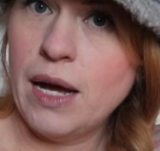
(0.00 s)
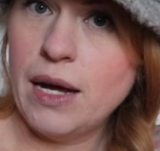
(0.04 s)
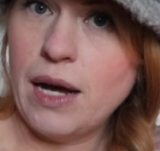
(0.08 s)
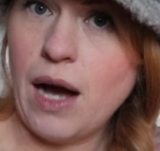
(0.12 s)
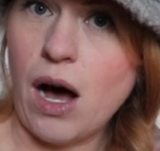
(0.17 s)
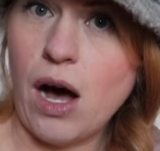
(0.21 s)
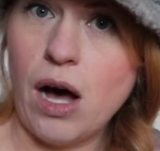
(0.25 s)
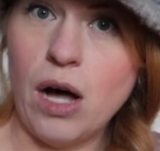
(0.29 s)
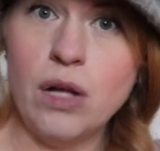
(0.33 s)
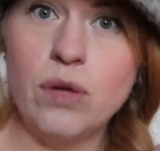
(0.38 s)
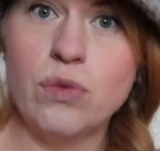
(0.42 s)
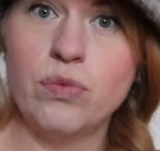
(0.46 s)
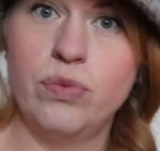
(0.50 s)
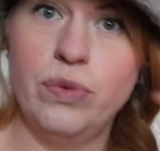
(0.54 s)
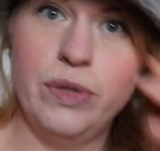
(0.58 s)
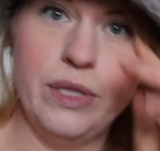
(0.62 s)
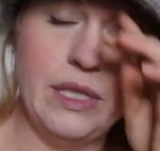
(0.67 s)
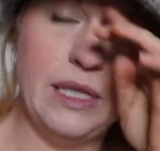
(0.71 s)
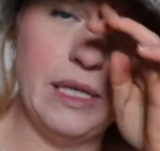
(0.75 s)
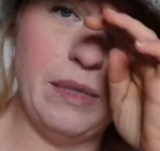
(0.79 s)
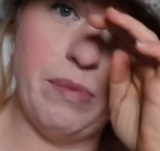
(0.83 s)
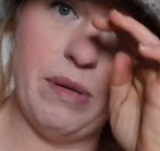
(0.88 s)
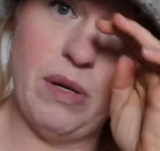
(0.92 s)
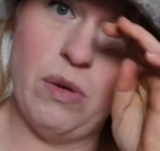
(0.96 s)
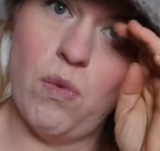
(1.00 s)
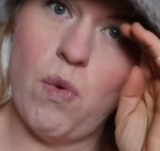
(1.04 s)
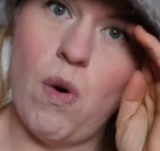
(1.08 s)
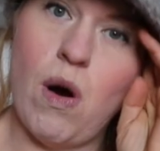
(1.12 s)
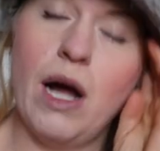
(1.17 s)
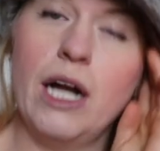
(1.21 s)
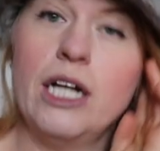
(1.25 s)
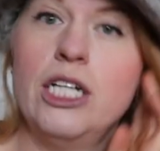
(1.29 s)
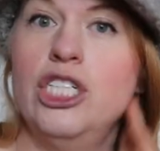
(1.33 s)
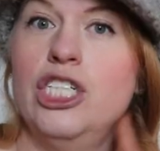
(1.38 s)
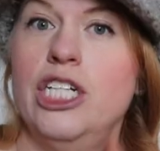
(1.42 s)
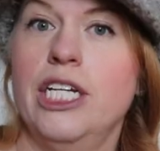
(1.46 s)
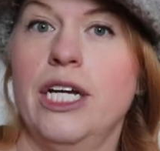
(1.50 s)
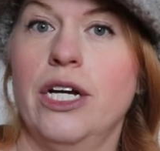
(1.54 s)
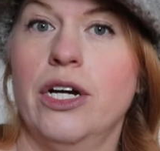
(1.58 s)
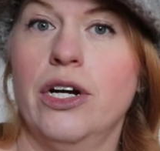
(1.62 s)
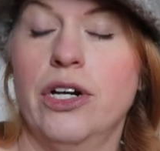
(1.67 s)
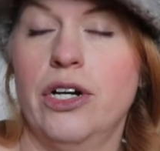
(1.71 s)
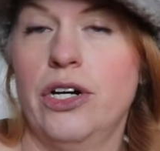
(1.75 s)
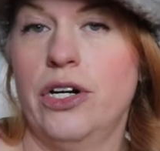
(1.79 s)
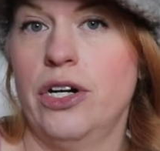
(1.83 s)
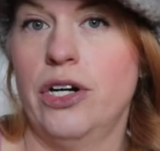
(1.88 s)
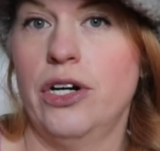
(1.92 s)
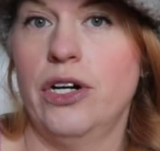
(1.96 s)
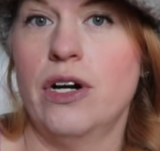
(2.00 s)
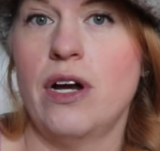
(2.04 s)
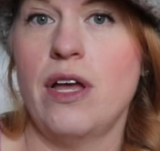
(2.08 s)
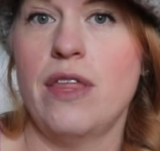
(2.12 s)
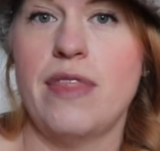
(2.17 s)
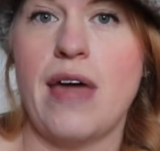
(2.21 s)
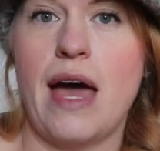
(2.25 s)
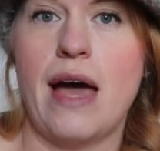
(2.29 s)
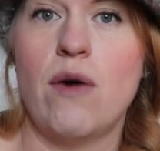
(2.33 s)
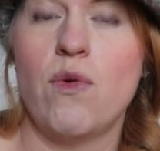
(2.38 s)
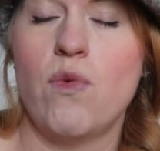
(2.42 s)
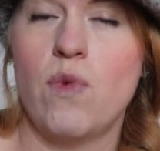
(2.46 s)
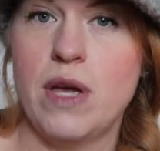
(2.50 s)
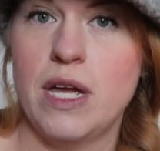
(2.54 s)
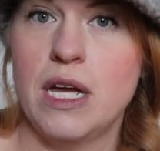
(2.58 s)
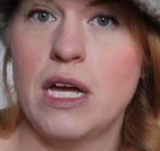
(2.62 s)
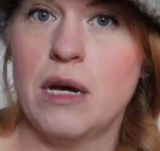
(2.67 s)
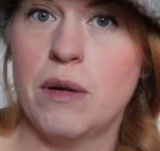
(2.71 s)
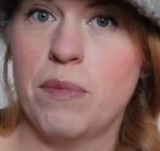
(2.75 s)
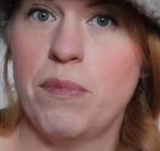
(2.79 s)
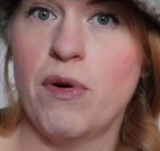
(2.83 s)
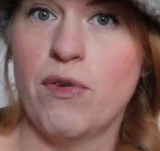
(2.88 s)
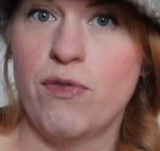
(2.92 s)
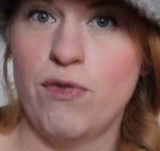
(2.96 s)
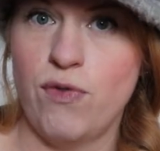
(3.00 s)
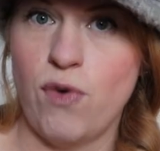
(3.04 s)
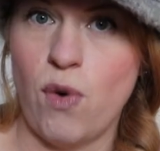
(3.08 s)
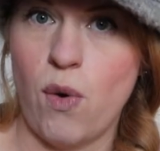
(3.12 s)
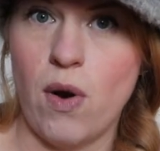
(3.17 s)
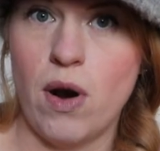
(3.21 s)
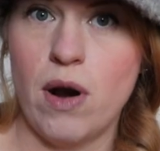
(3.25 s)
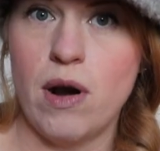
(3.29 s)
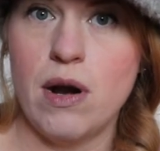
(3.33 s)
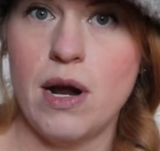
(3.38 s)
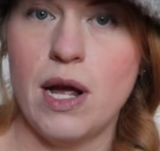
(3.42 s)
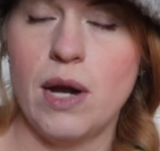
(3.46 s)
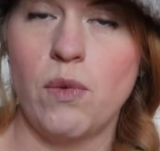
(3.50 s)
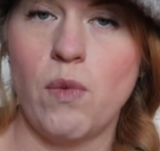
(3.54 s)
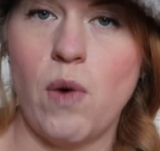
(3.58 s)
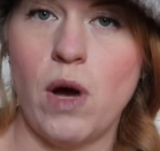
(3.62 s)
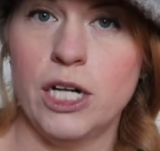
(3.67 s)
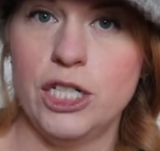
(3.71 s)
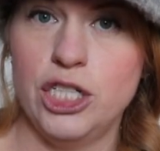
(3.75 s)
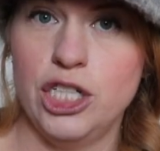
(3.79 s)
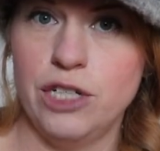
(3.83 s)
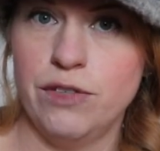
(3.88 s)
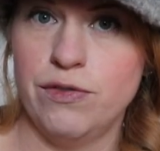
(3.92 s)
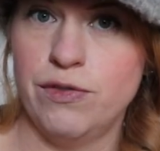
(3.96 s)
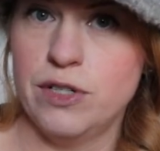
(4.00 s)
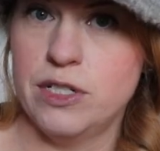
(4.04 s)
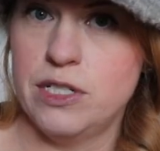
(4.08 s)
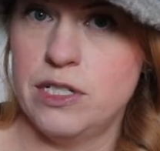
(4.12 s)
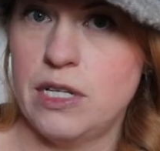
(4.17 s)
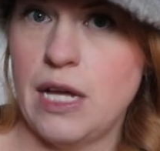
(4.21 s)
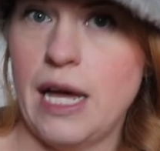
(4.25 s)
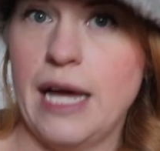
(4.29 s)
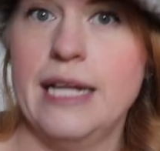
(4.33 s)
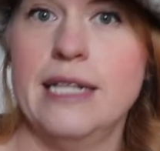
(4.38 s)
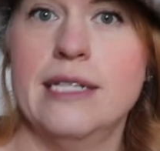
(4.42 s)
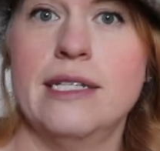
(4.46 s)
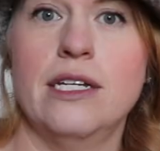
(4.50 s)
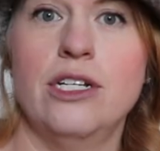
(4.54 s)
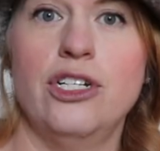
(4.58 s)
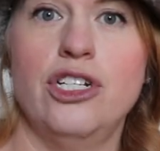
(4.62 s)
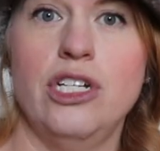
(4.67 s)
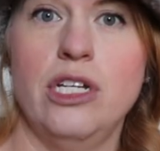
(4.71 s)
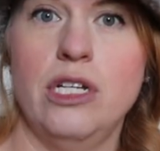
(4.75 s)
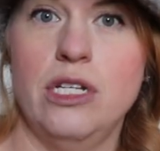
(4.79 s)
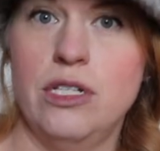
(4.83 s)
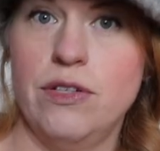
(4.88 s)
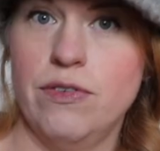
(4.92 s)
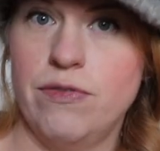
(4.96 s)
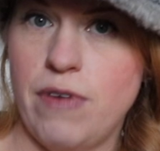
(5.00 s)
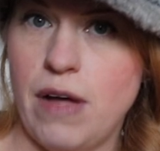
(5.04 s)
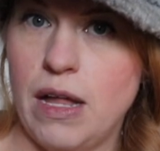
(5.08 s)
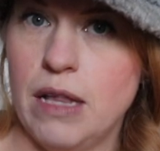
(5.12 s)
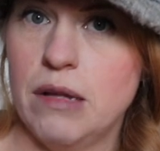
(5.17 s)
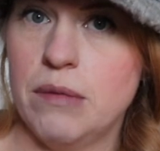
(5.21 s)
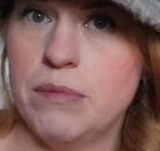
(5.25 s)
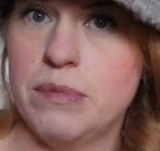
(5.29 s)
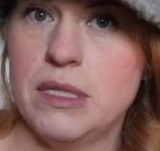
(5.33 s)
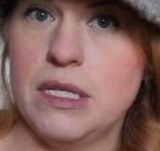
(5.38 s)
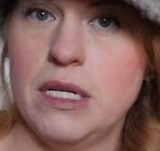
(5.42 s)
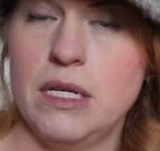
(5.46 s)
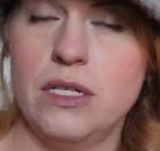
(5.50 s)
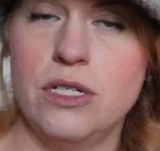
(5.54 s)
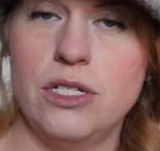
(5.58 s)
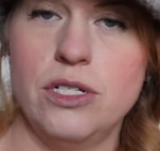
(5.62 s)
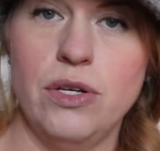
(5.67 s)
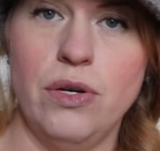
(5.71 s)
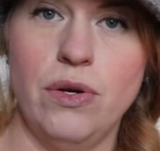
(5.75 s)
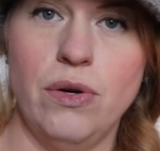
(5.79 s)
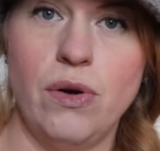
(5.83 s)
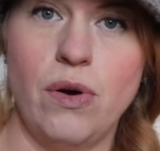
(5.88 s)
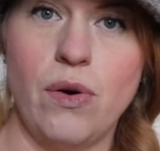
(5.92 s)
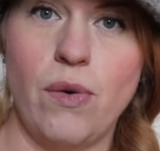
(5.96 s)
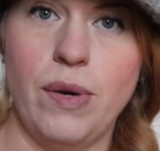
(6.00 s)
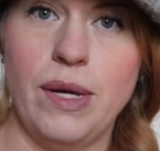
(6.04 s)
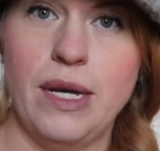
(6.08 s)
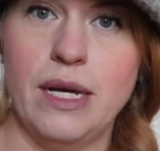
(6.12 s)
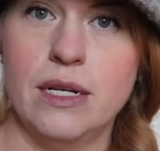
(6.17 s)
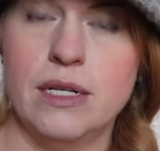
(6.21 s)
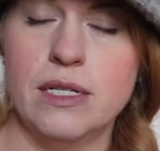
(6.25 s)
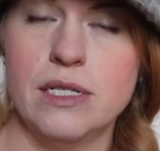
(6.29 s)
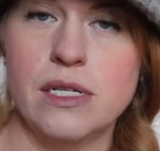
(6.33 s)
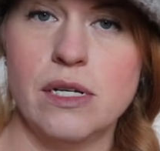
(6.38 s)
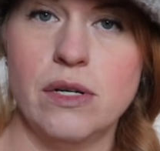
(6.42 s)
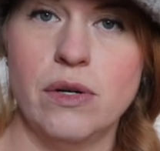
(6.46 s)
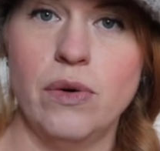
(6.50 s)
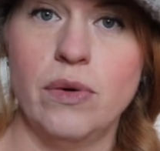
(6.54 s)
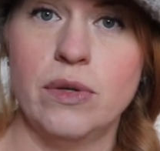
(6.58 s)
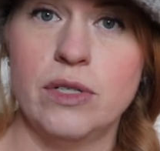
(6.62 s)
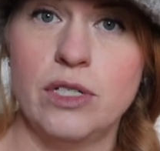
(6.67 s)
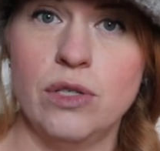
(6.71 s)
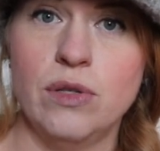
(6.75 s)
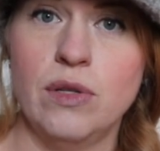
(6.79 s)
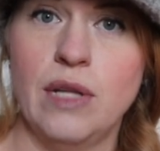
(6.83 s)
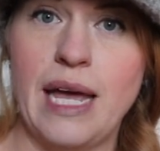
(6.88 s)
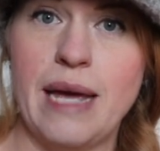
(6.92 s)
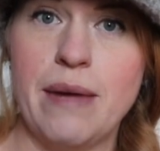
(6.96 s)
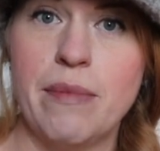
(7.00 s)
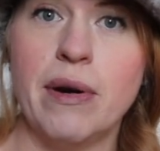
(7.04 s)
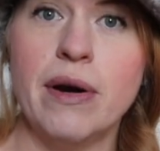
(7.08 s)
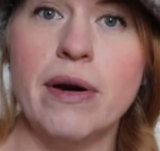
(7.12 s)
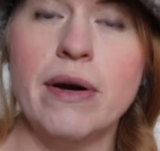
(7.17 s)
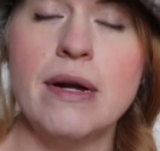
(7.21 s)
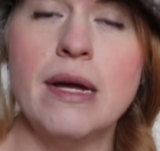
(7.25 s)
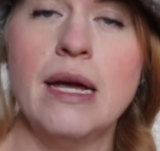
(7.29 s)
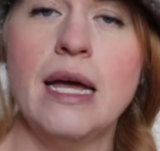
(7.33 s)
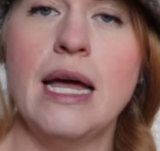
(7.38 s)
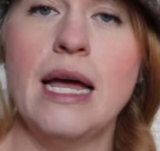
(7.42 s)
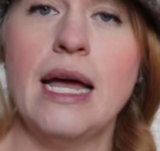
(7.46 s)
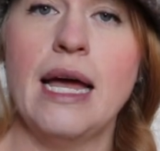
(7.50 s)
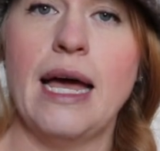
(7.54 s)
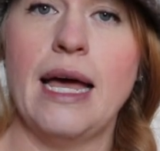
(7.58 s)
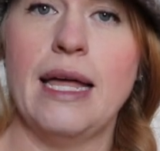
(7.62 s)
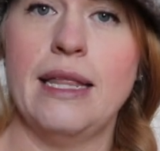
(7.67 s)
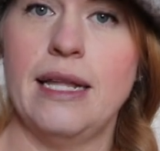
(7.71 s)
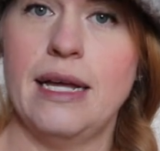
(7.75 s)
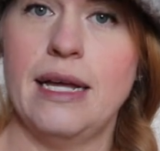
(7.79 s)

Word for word: I'll really be watching her that week before and watching for signs as she develops into going into to labor. And